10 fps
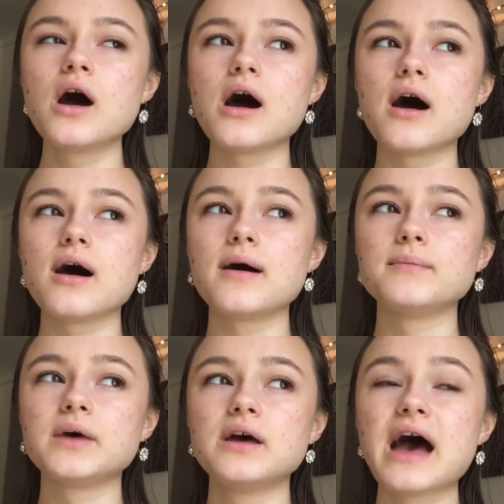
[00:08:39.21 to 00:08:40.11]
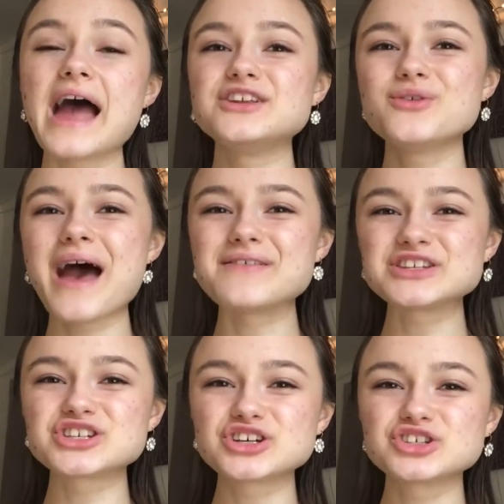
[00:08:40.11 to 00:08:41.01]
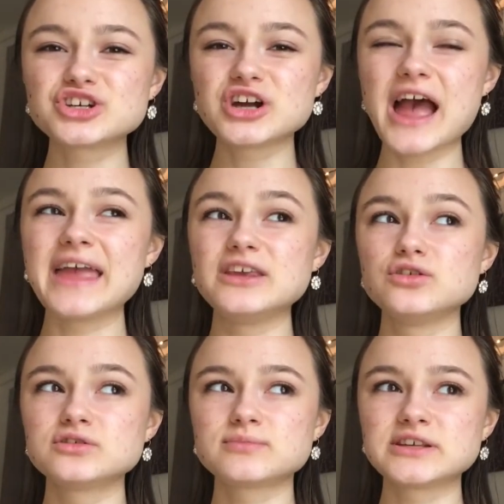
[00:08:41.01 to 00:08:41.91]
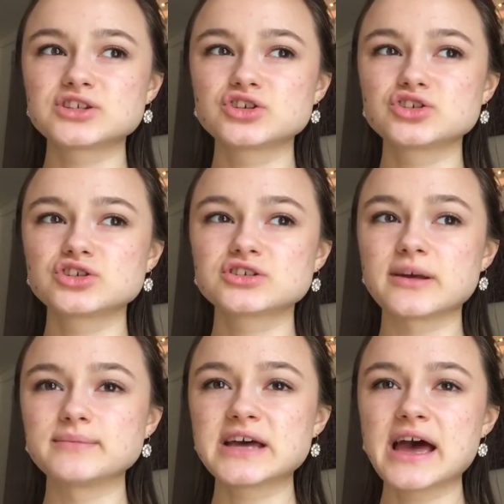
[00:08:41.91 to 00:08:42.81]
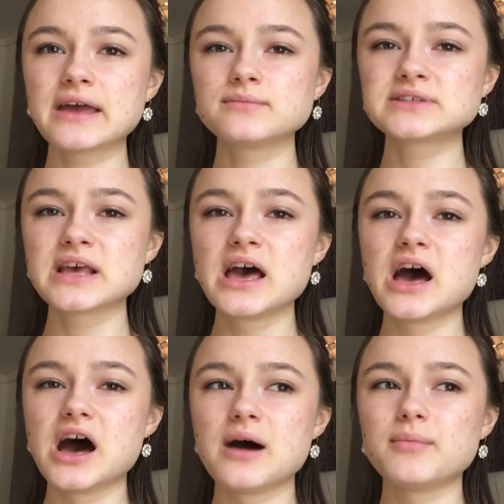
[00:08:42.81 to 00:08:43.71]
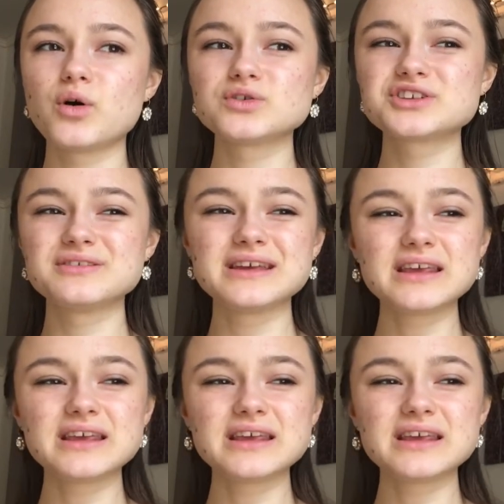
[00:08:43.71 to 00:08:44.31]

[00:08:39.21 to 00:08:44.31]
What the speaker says: I do have a serger. I use my serger sometimes, but also